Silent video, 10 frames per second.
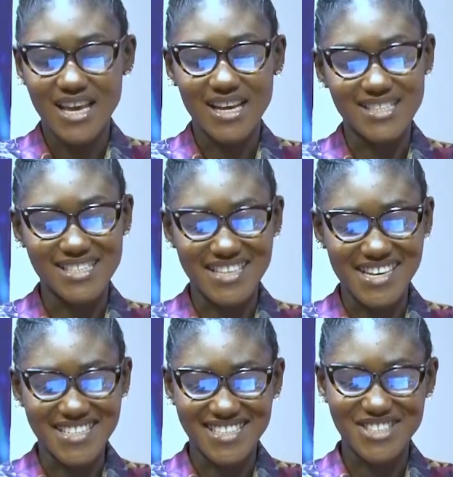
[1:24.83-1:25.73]
A
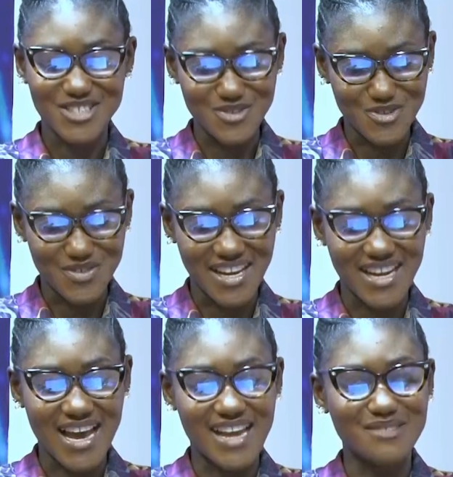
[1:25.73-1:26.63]
teenage children
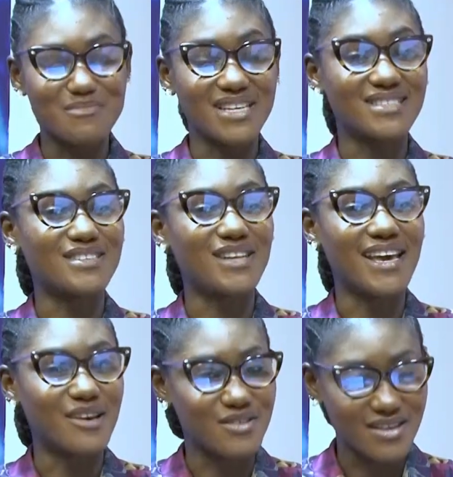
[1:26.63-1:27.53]
and mental
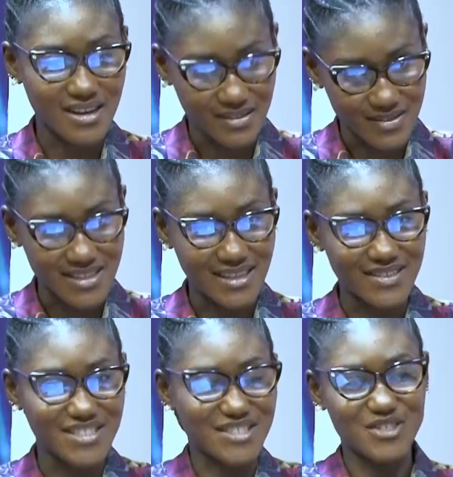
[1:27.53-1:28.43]
health
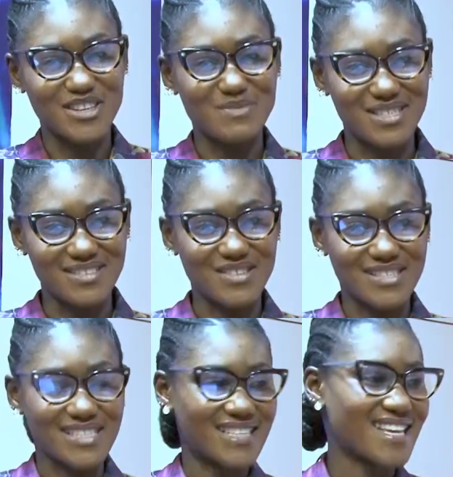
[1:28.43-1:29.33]
counselor. She's joining me today on
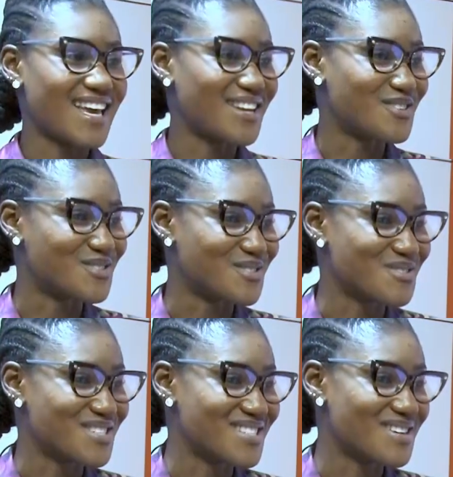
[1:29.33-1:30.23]
the set. Hello,
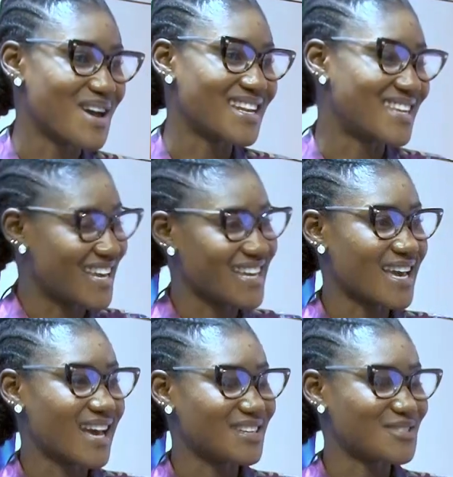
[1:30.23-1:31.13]
good day. How are you